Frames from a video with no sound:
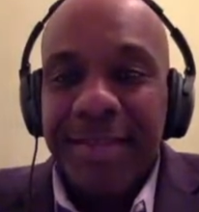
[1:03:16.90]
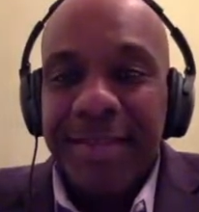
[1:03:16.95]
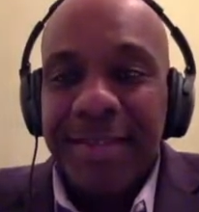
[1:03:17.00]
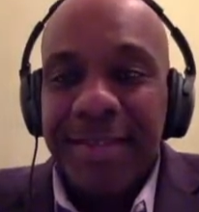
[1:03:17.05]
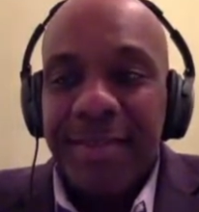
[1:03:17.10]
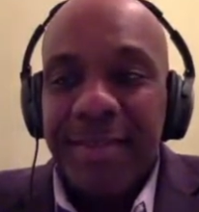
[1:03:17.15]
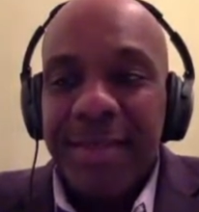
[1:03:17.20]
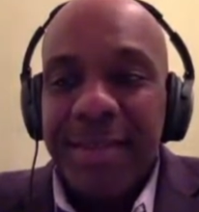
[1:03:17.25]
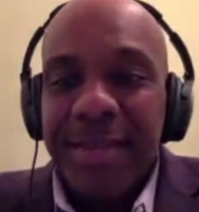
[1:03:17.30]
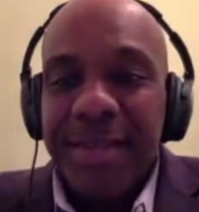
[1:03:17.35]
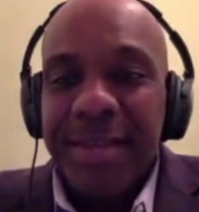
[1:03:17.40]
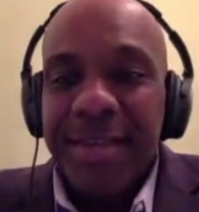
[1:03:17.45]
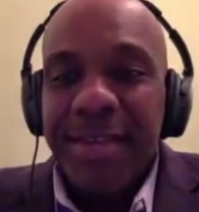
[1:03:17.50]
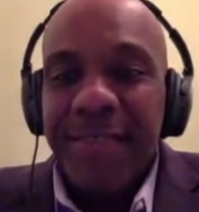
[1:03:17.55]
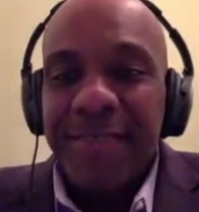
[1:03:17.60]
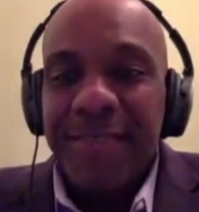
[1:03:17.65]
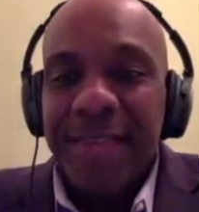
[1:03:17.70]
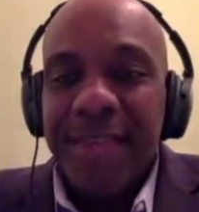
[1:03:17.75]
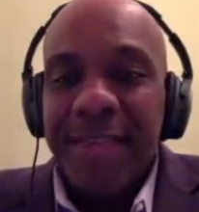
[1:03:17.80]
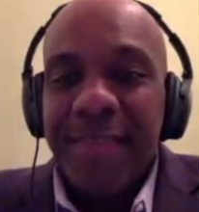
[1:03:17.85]
Jimmy,
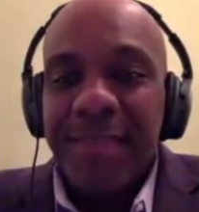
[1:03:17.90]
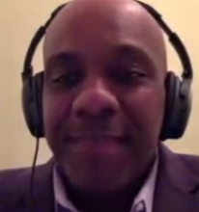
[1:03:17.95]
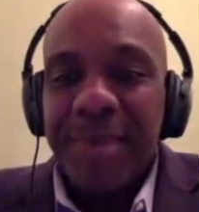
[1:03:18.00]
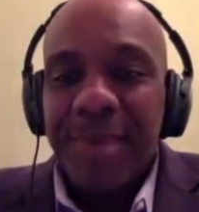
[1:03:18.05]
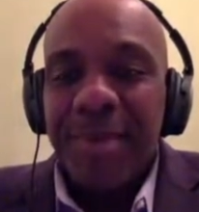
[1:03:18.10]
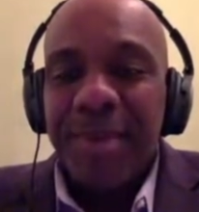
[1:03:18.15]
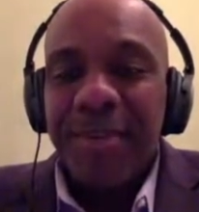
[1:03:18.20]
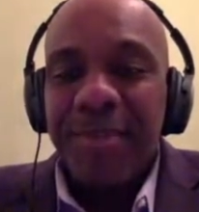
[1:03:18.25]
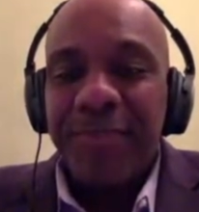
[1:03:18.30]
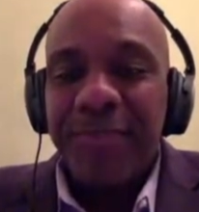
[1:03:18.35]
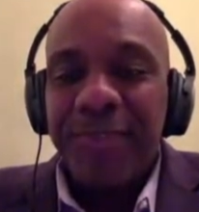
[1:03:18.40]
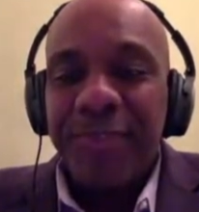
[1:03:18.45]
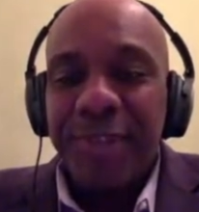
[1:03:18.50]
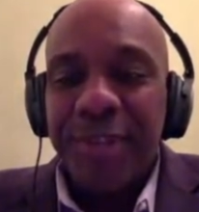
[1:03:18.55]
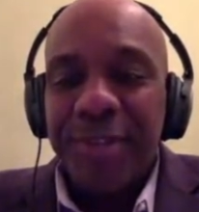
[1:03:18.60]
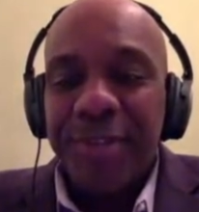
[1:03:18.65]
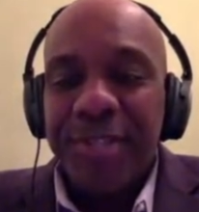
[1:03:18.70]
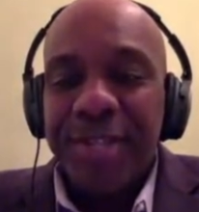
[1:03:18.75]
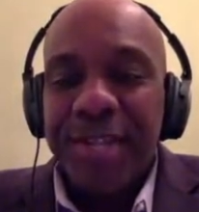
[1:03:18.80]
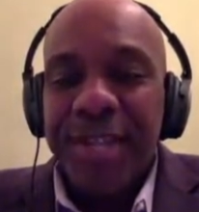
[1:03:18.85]
if they build a
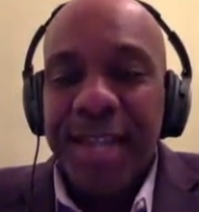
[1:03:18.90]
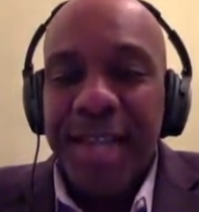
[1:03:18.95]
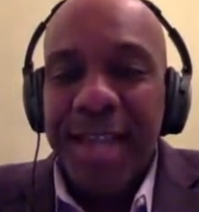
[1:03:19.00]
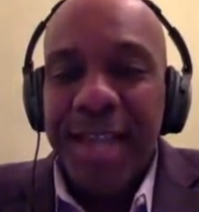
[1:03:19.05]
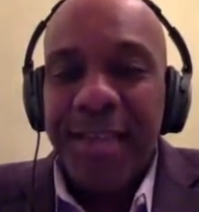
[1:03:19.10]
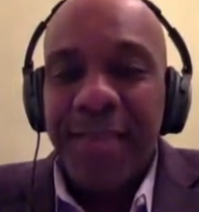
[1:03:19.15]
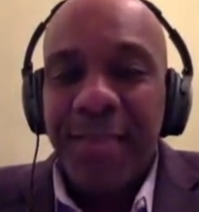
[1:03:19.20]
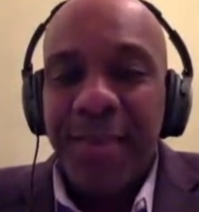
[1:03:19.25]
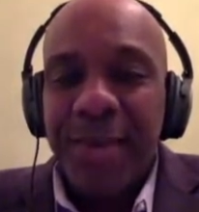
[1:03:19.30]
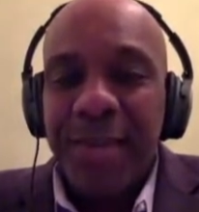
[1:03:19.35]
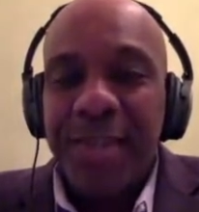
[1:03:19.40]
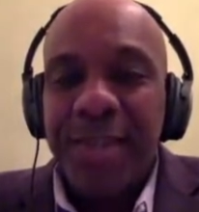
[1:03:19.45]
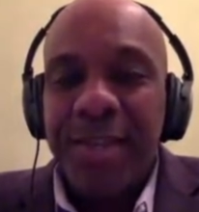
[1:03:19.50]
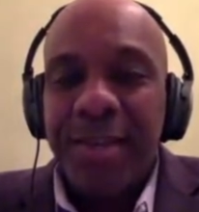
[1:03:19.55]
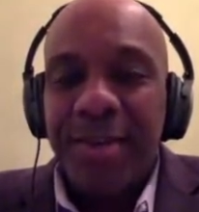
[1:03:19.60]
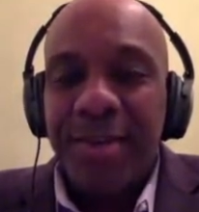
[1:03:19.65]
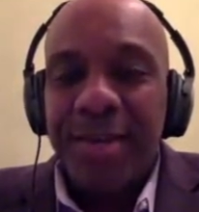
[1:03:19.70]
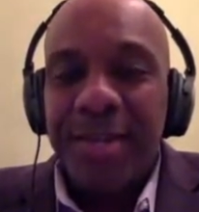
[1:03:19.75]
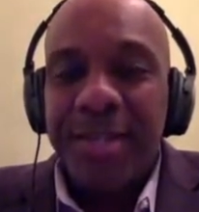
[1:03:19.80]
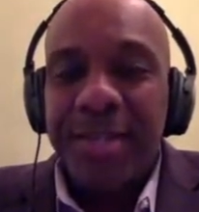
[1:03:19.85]
church in Haiti, where are they
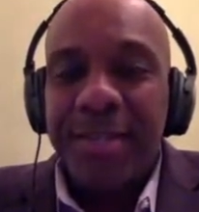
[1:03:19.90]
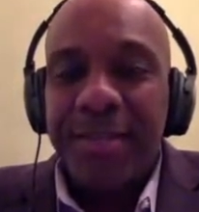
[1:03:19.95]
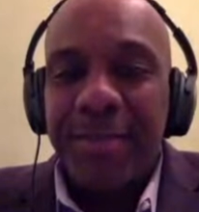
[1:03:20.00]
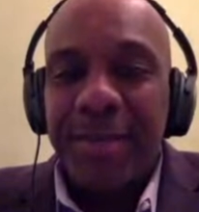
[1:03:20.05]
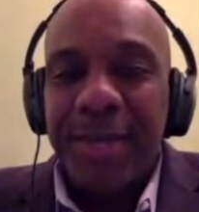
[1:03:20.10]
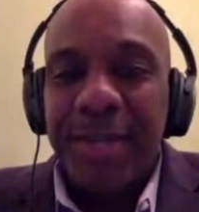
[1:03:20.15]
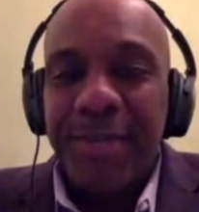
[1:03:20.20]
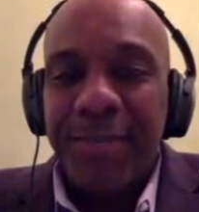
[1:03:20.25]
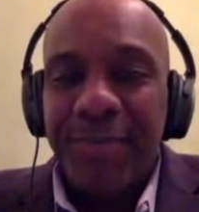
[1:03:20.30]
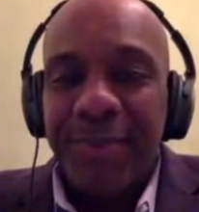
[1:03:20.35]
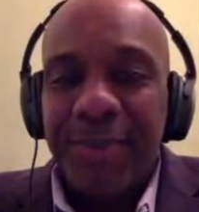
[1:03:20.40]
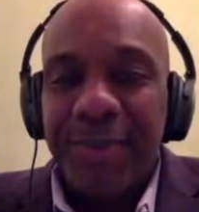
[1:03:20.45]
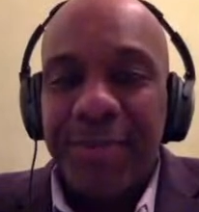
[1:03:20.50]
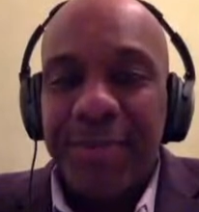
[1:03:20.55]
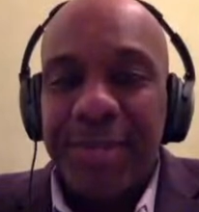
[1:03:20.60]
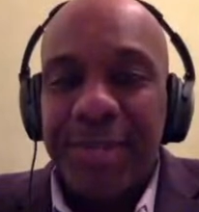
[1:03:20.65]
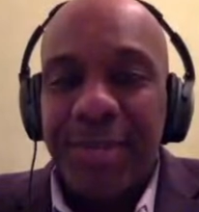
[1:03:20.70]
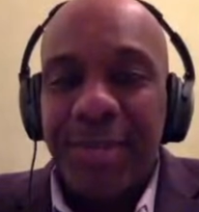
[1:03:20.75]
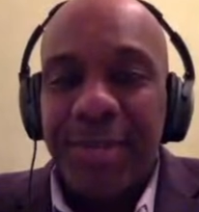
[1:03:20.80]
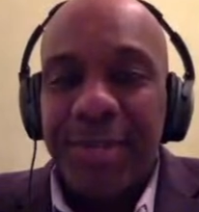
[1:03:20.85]
going to get the money
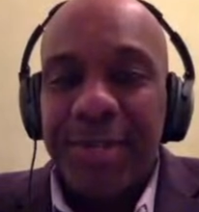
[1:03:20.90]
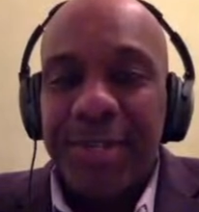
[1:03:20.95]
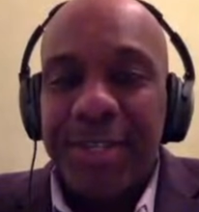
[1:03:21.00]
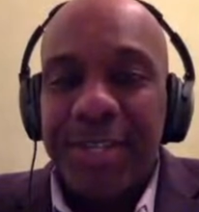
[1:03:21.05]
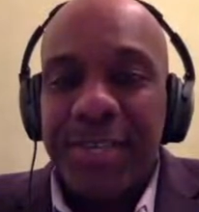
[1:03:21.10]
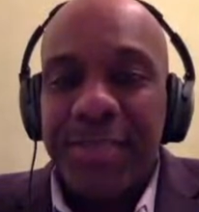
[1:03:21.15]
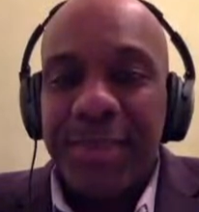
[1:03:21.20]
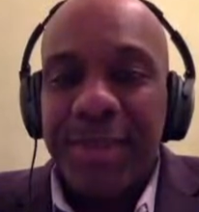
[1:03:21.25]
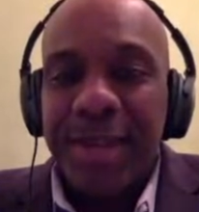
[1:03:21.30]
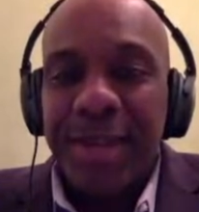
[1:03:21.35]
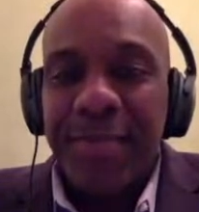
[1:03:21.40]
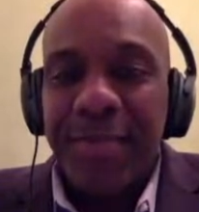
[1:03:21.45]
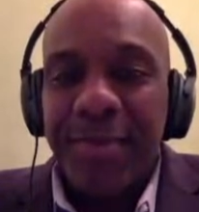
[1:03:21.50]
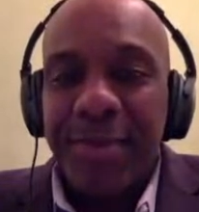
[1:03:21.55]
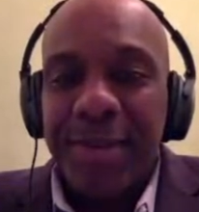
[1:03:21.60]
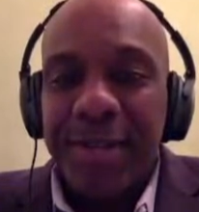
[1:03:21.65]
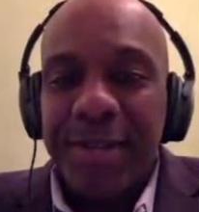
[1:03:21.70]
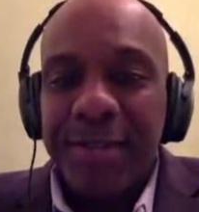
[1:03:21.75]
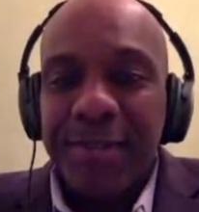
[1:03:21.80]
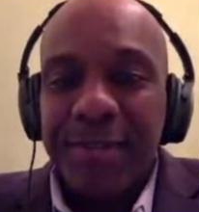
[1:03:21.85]
from in order to keep it
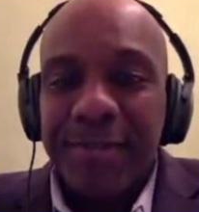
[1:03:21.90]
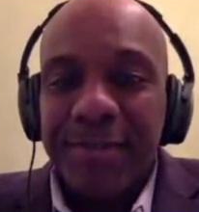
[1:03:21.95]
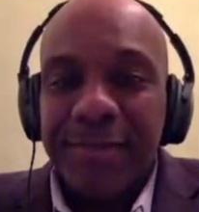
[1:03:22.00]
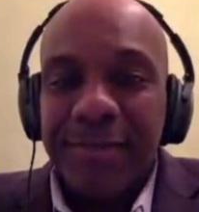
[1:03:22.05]
operating?